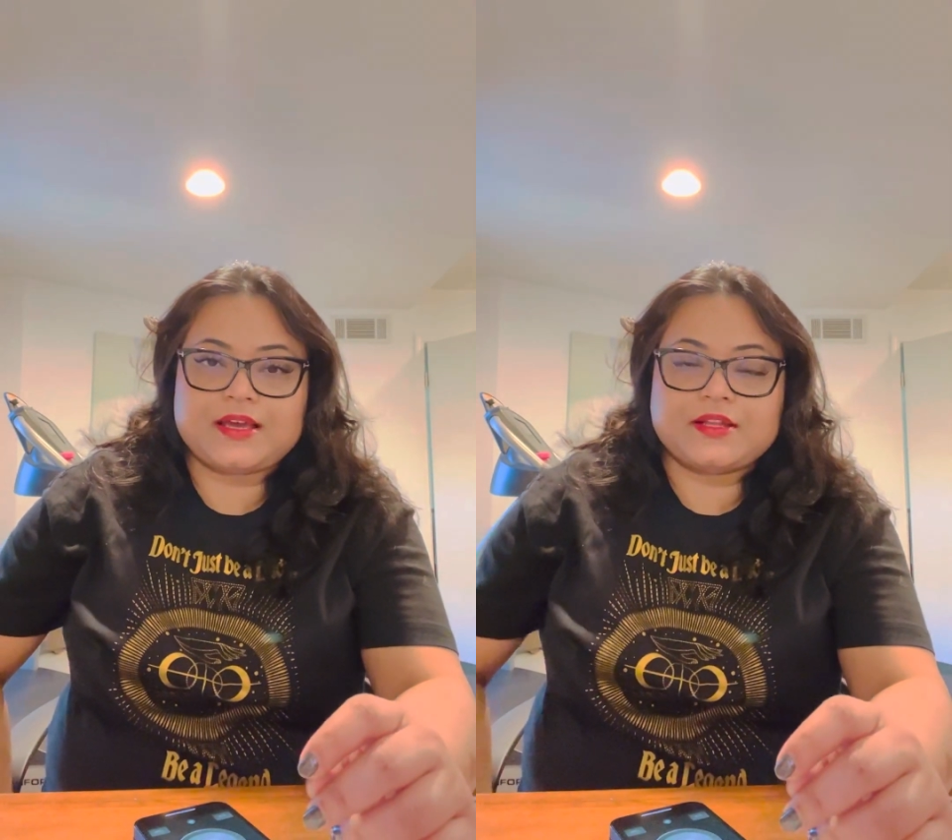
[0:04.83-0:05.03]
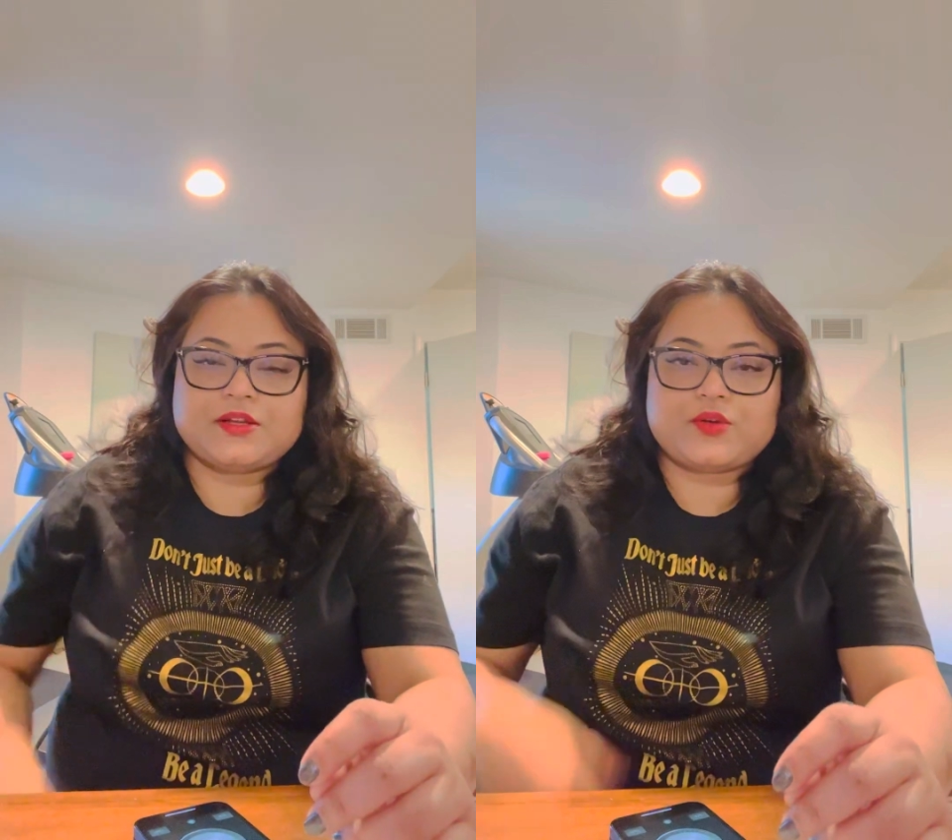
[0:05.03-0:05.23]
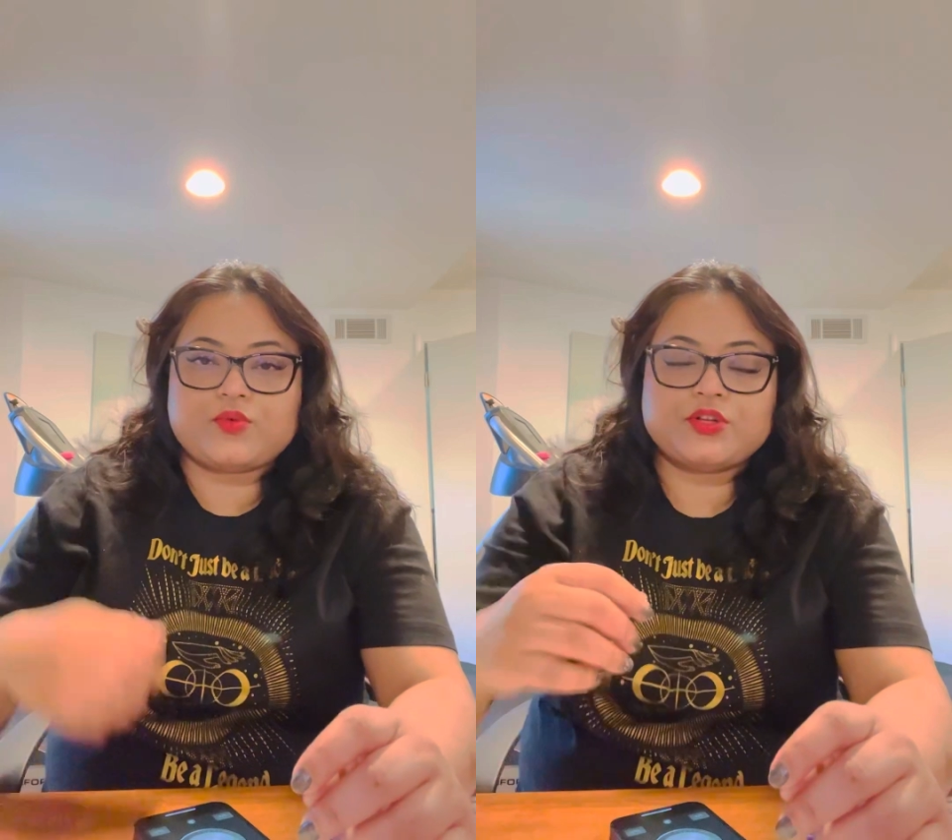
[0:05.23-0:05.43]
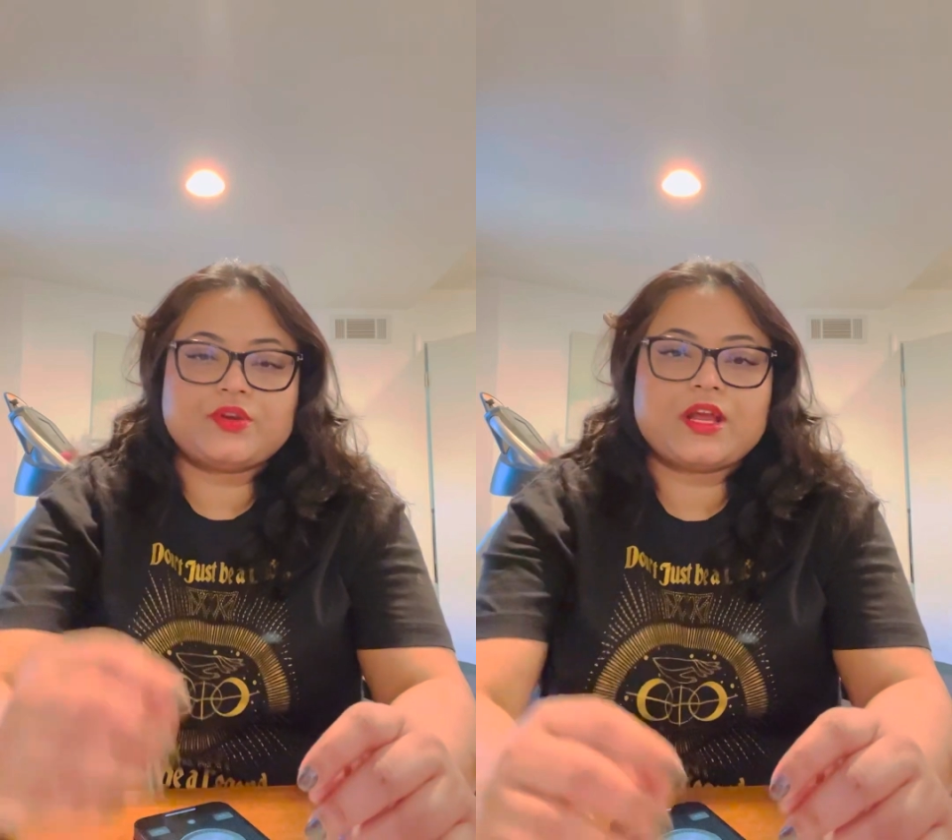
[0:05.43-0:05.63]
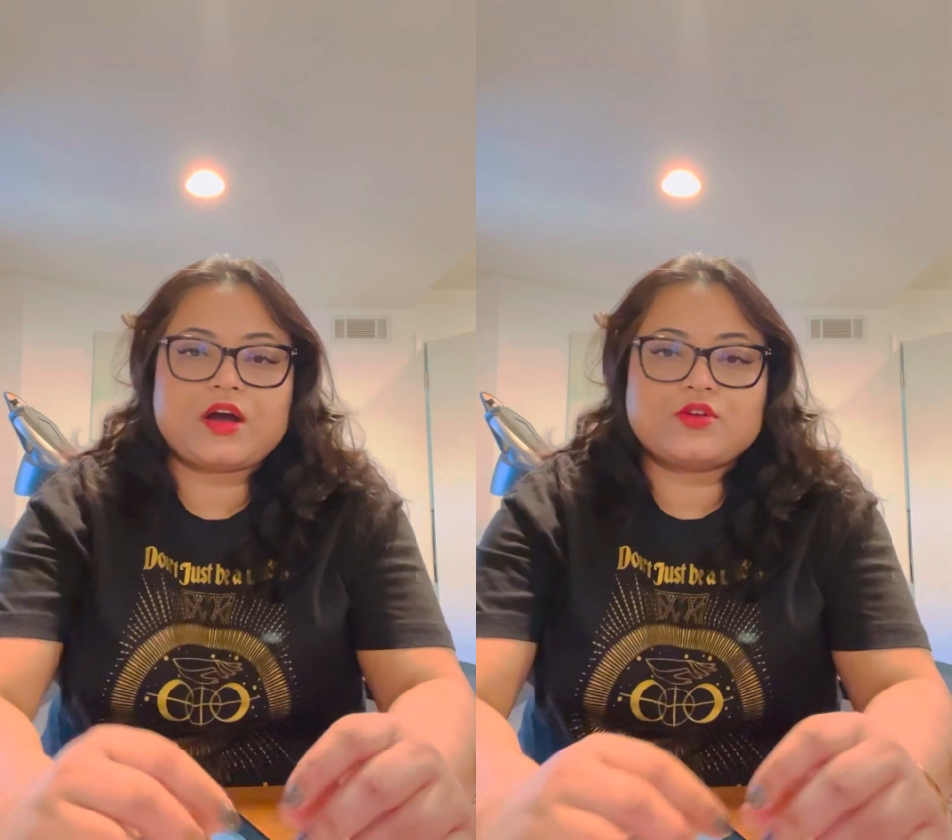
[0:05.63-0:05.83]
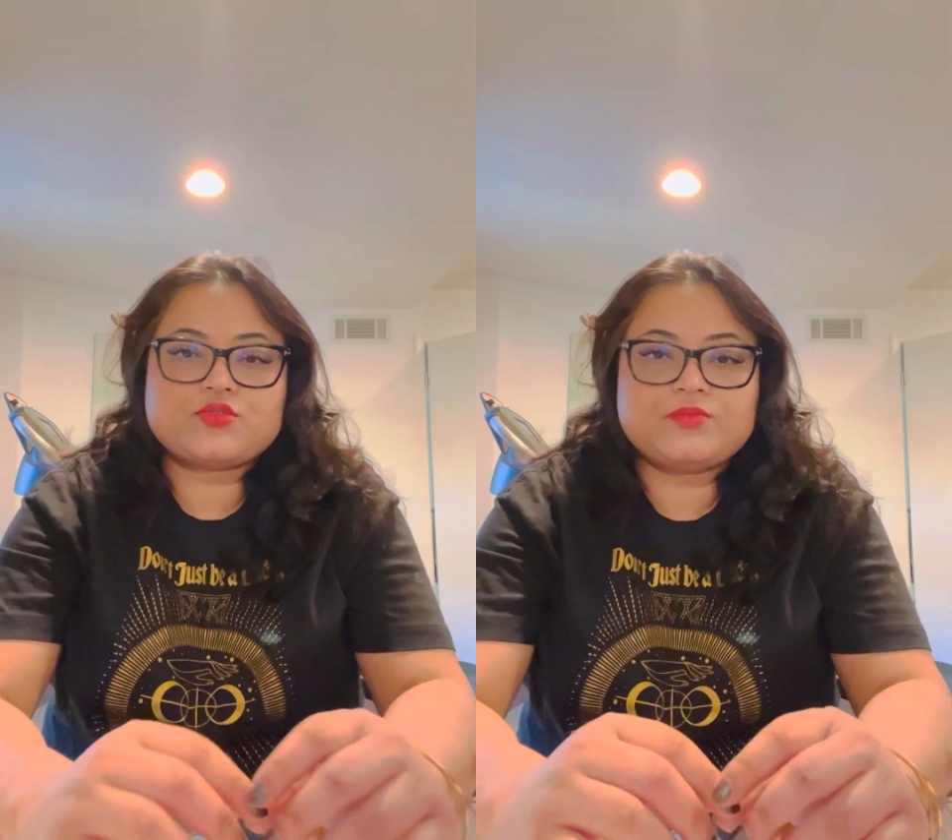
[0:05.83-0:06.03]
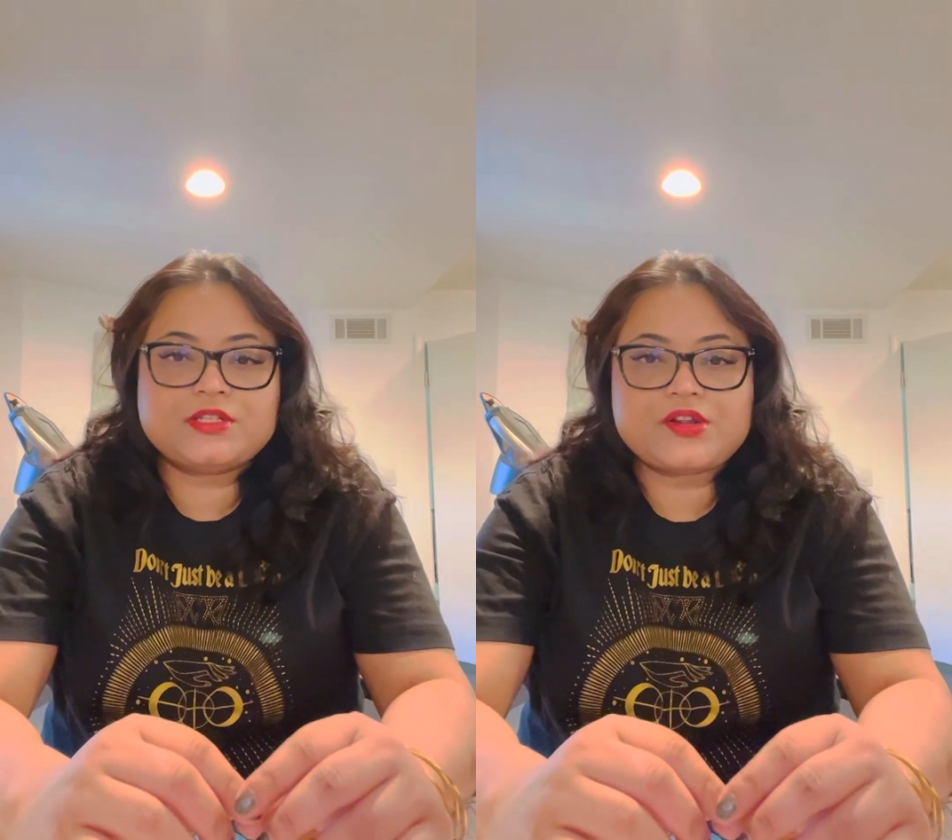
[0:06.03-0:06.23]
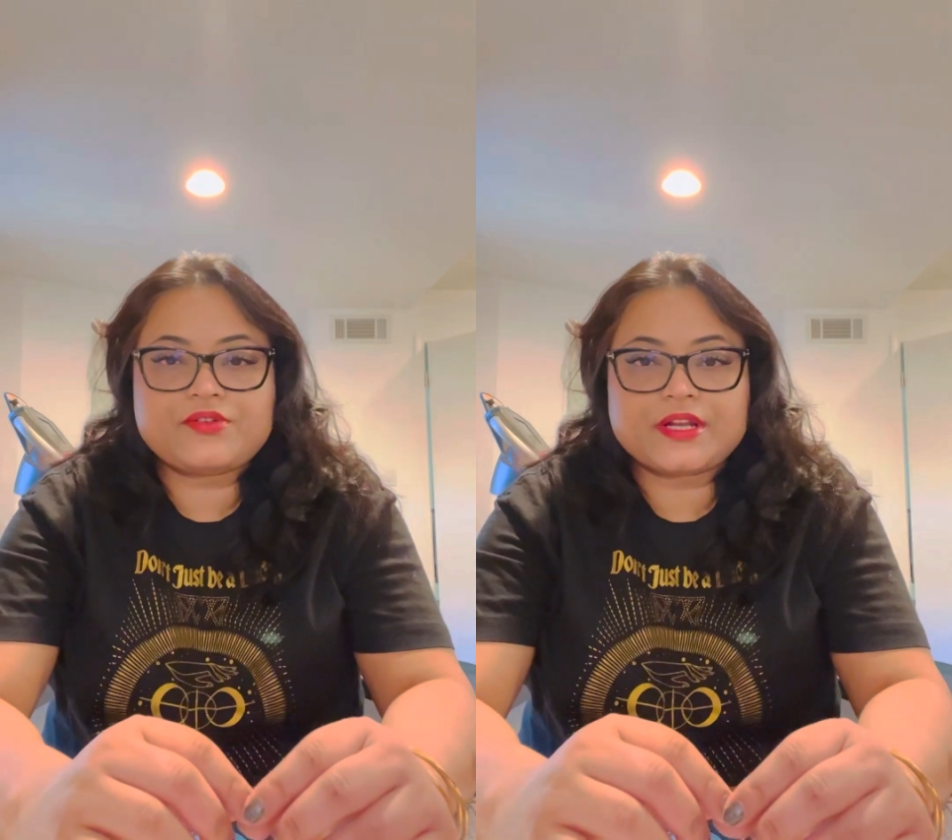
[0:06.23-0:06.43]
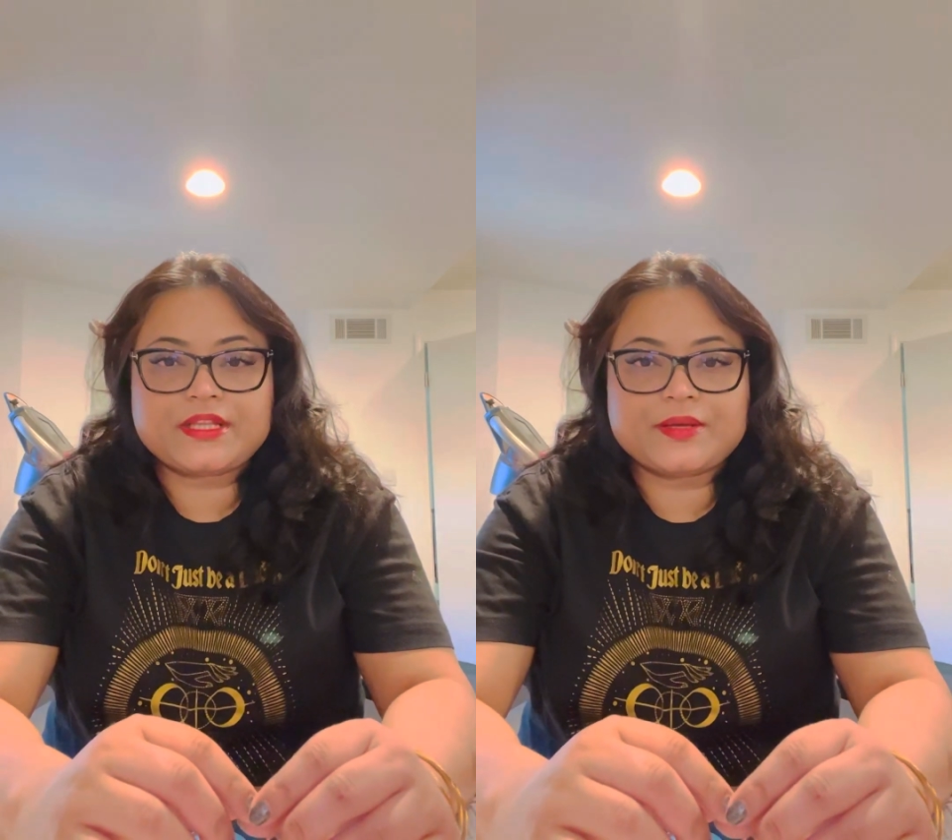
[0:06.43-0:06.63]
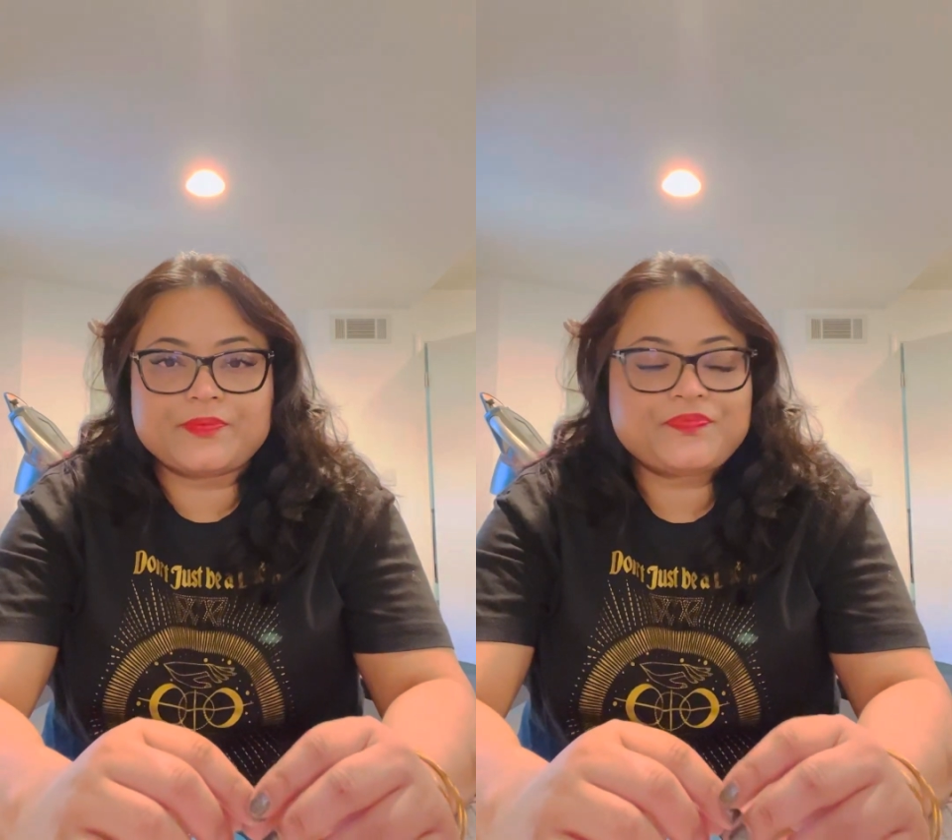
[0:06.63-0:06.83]
and you're wondering how to build a
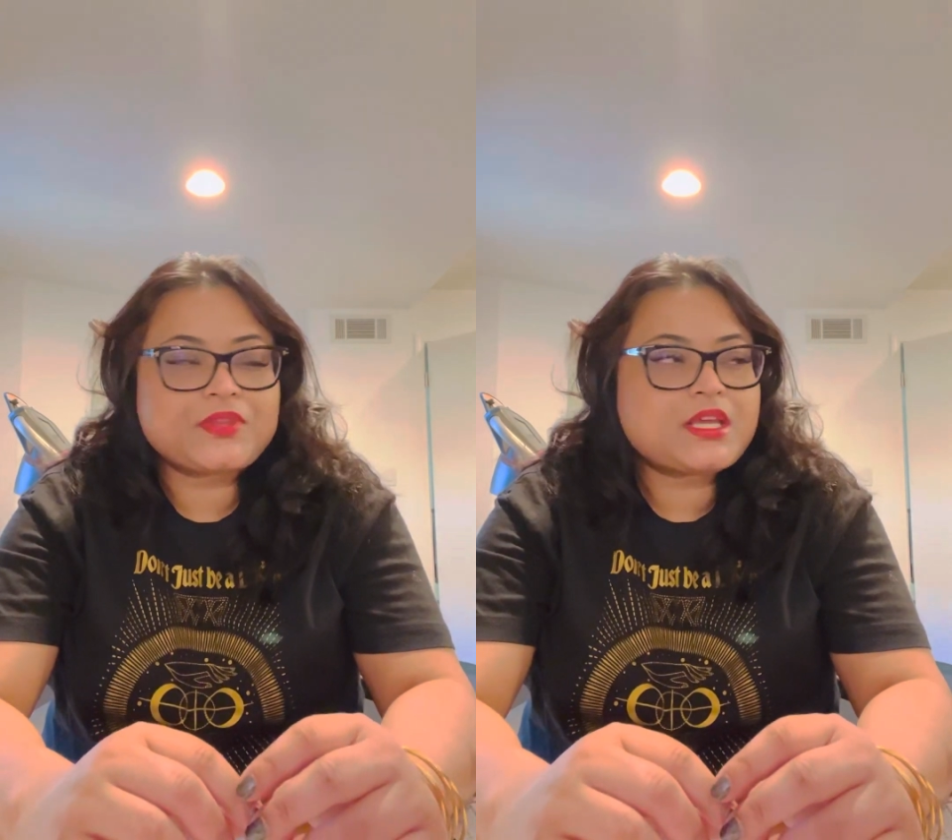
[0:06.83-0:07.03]
rhythm,